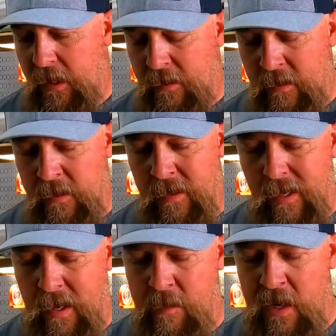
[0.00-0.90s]
and then
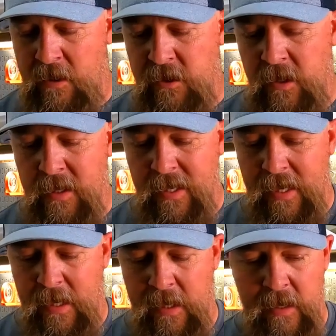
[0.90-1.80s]
I'm actually gonna
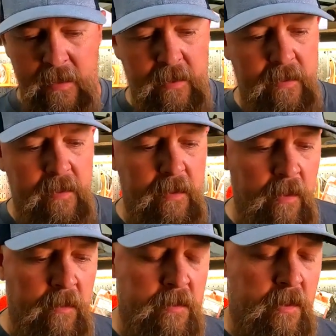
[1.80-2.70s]
hit
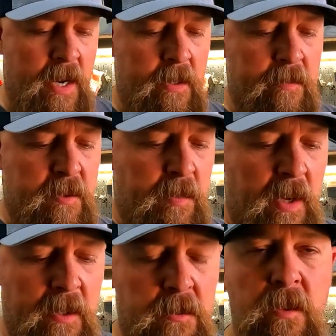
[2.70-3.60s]
those random
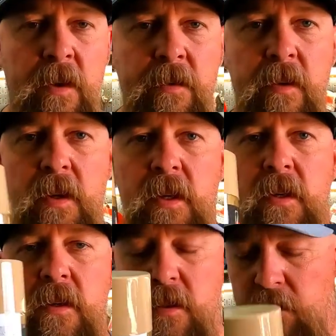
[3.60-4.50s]
spots with
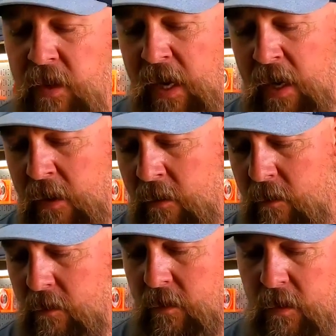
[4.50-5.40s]
some tan
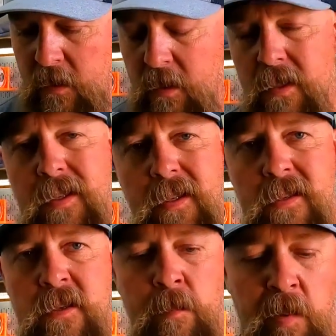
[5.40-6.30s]

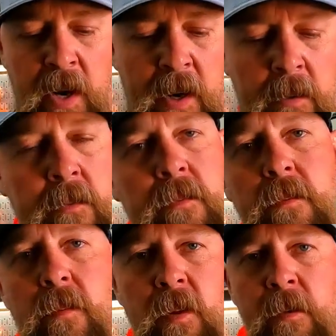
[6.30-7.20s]
and some brown.
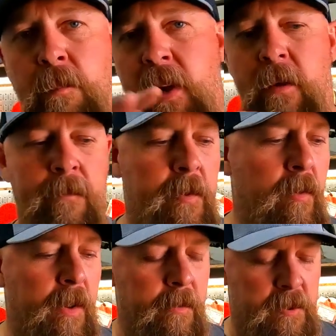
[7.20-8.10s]
We're gonna pick a
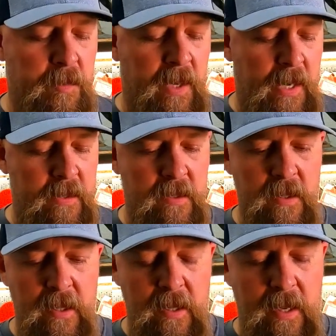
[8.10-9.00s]
few other spots,
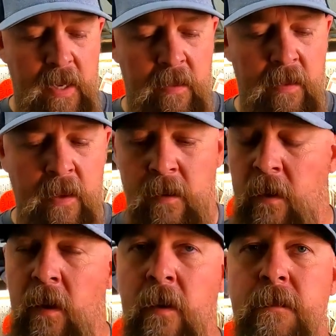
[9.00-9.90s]
and
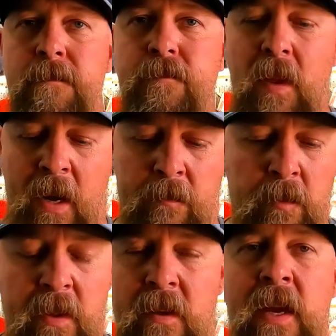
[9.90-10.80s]
then after
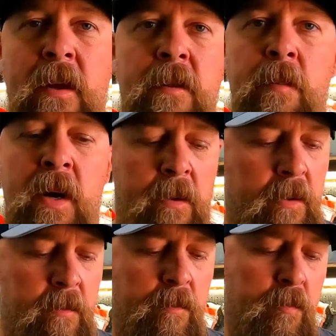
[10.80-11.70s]
we get the tan and the brown
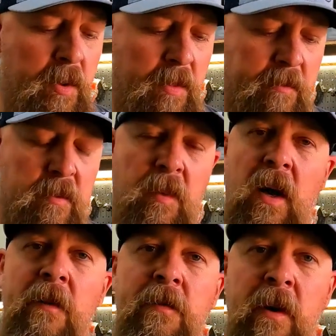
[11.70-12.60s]
on, put some
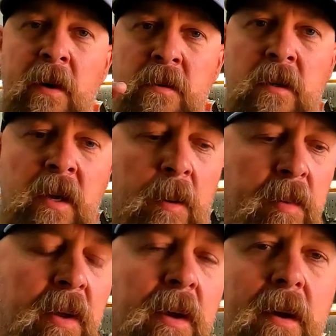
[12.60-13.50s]
coffee grounds on top
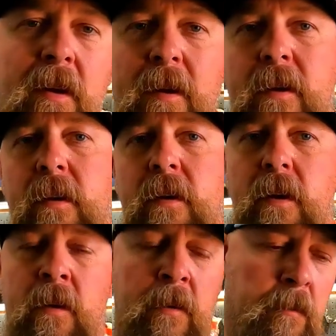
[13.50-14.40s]
of it,
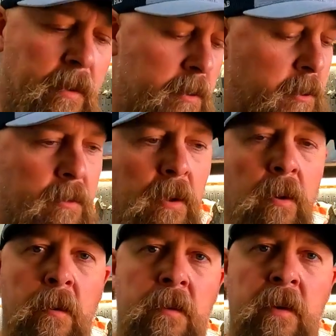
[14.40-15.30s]
and then we're gonna shoot the
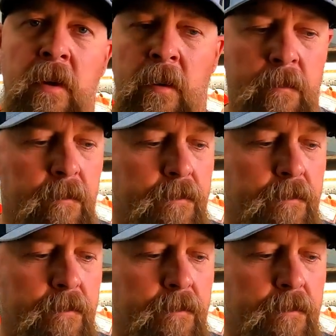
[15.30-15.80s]
whole thing